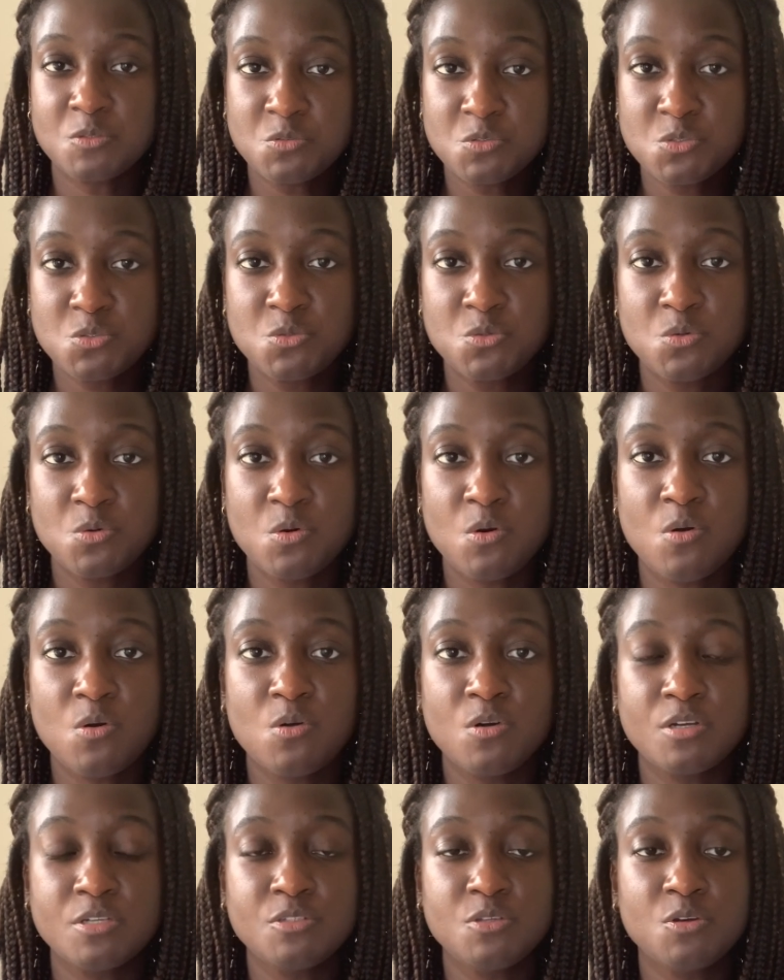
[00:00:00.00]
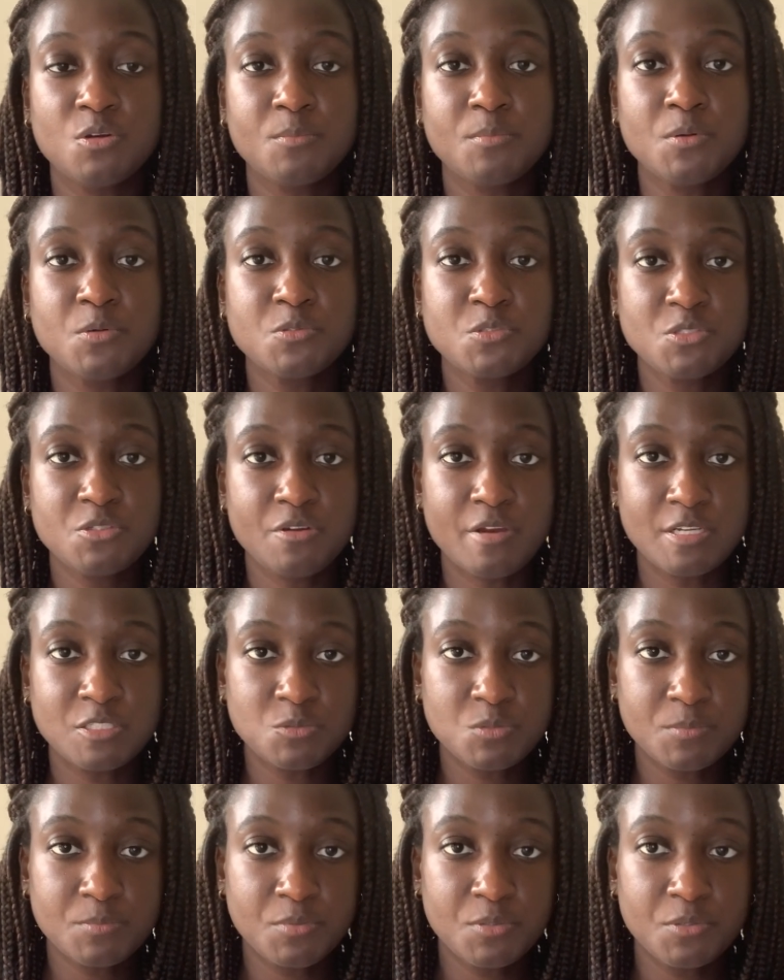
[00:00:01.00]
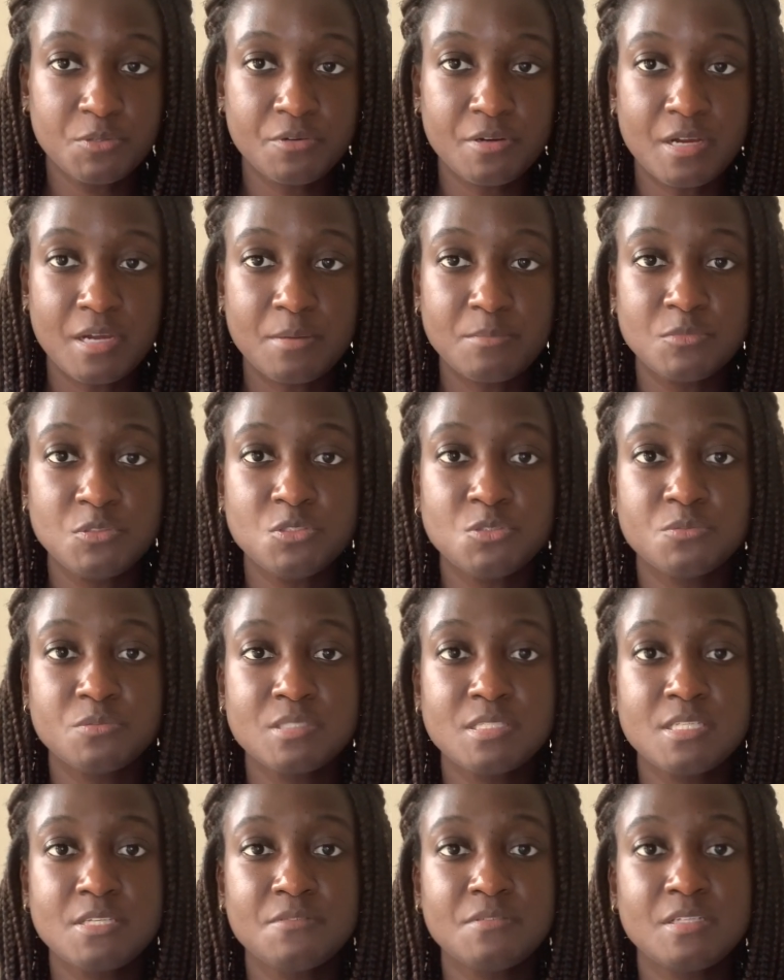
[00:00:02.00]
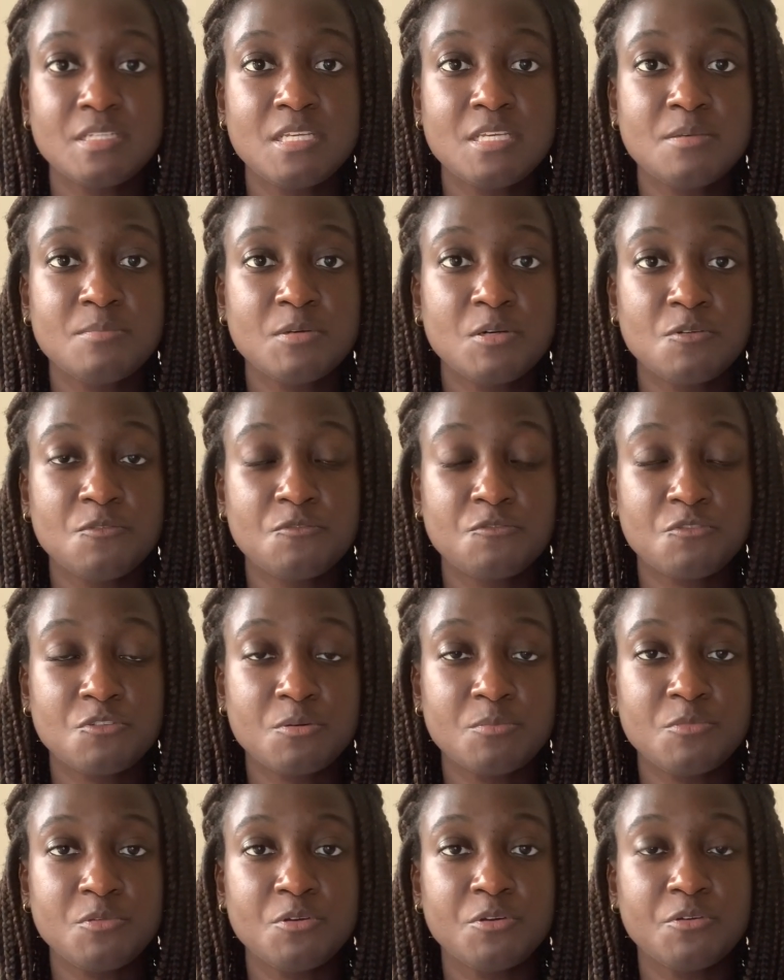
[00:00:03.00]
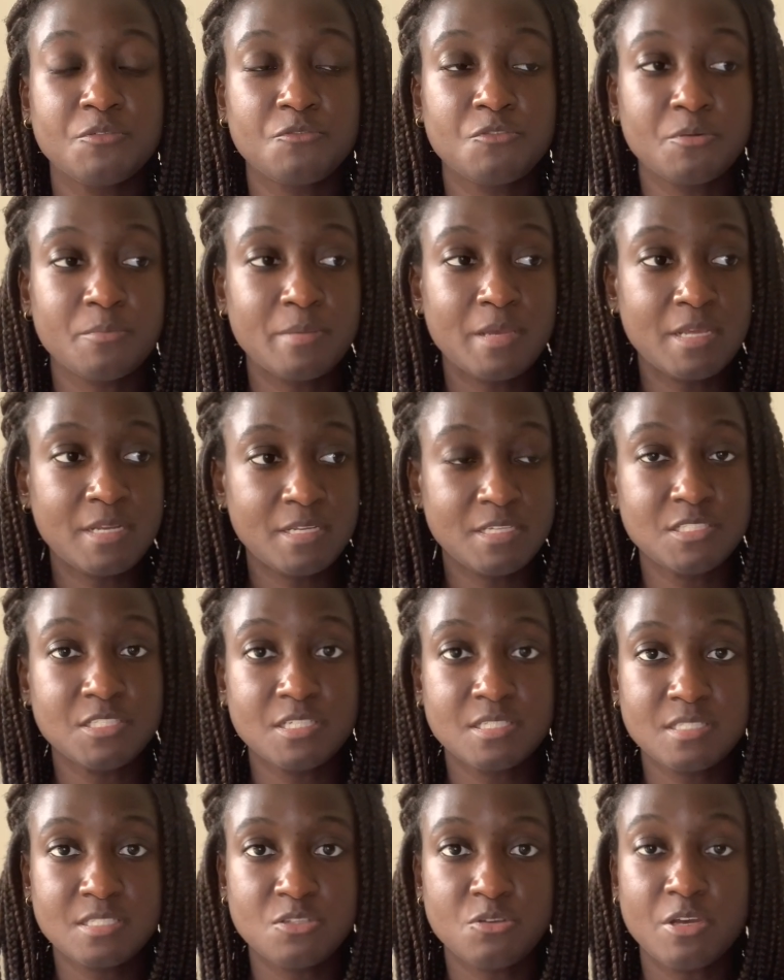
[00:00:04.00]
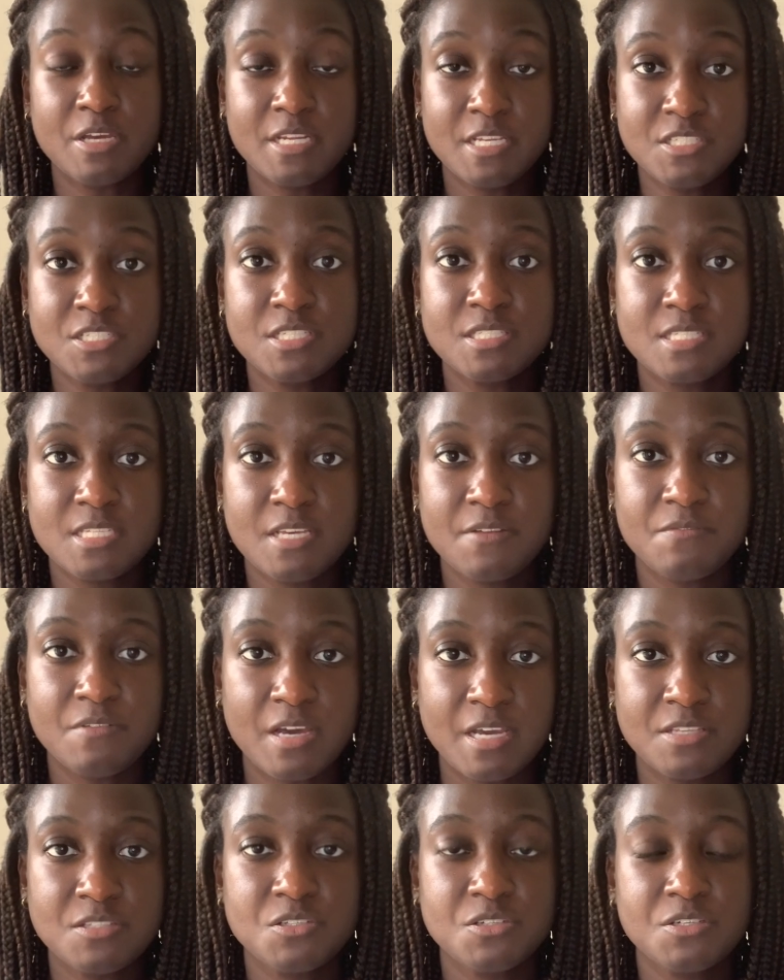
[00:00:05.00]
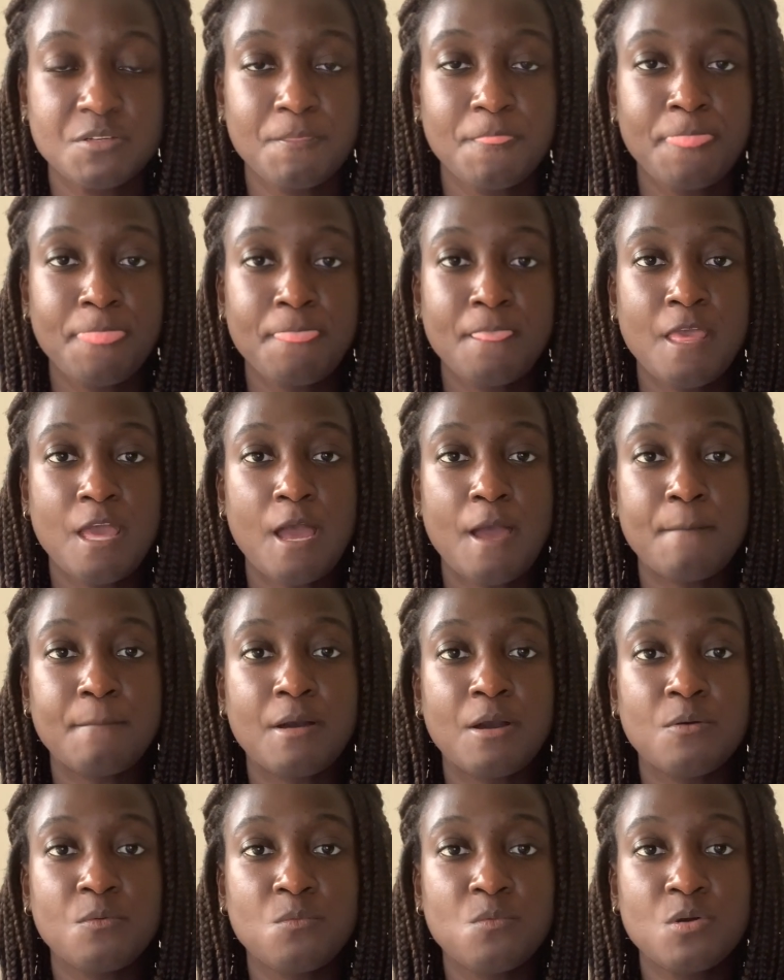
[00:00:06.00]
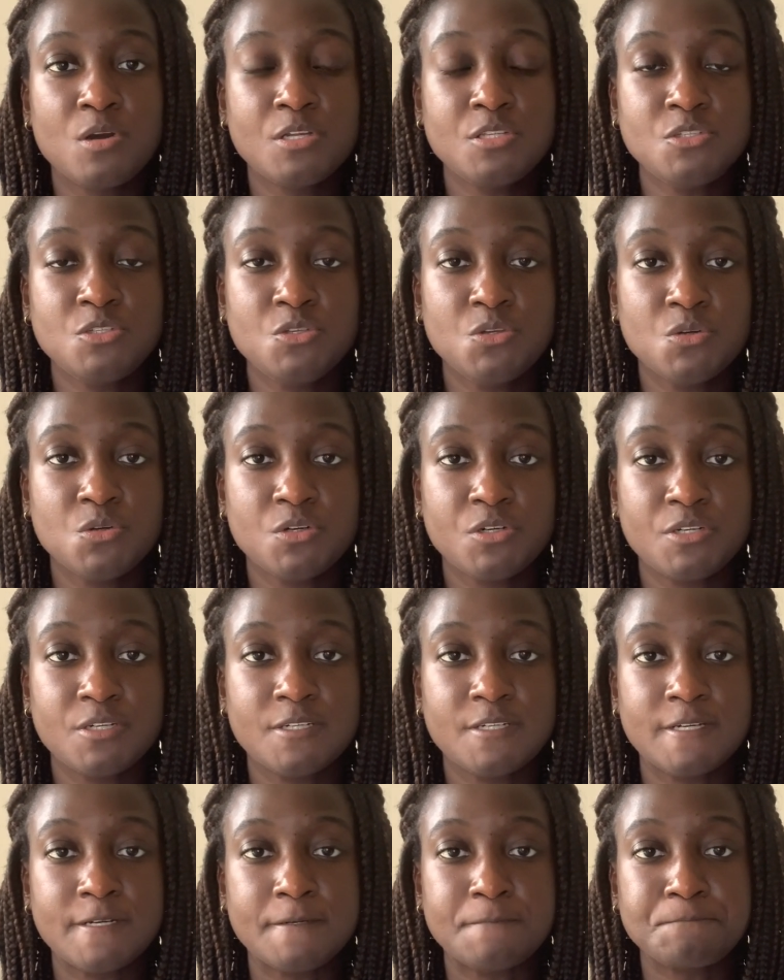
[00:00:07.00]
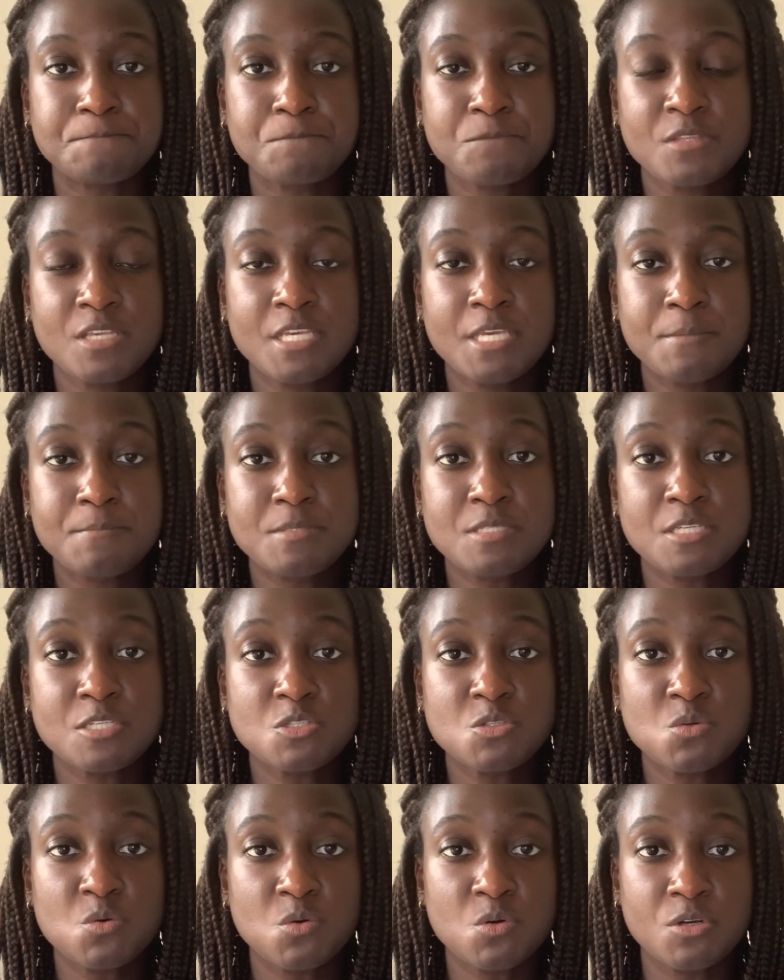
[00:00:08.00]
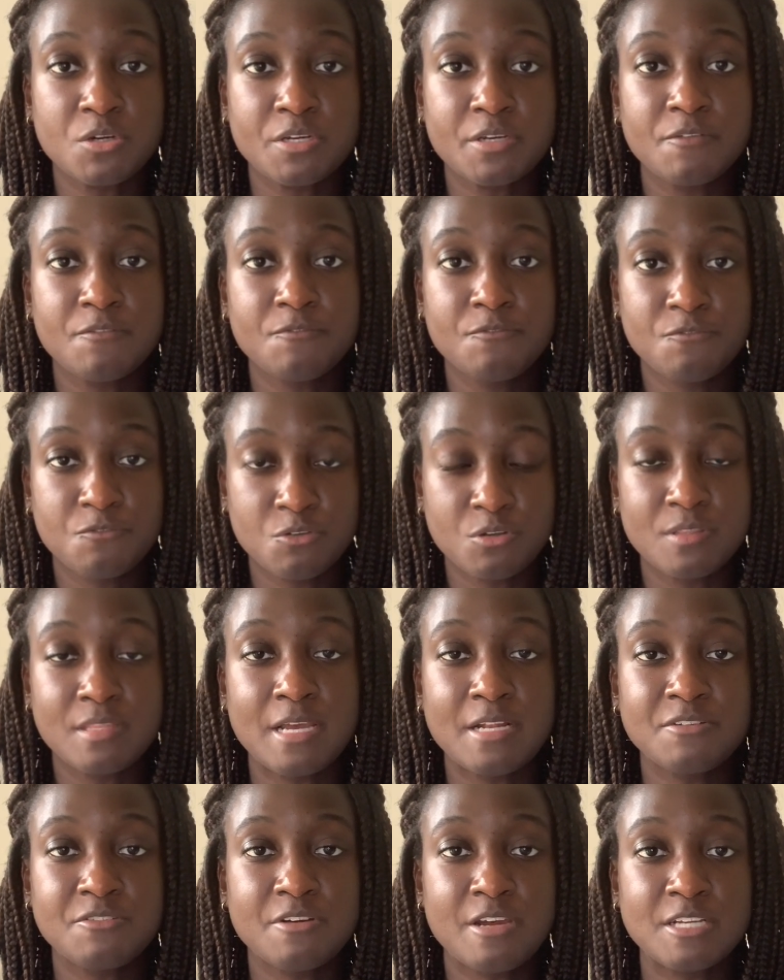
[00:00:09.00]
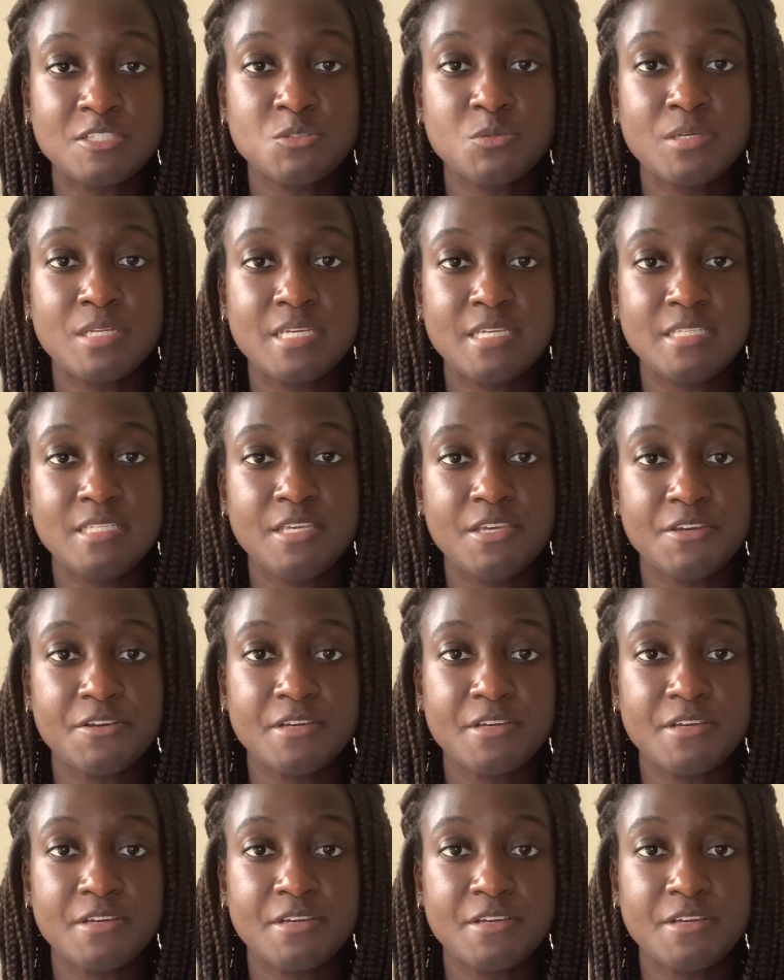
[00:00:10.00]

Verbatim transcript: school or your postgraduate program, you receive an email from NHSC, your NHSC advisor, about what your HIPSA score for that graduating year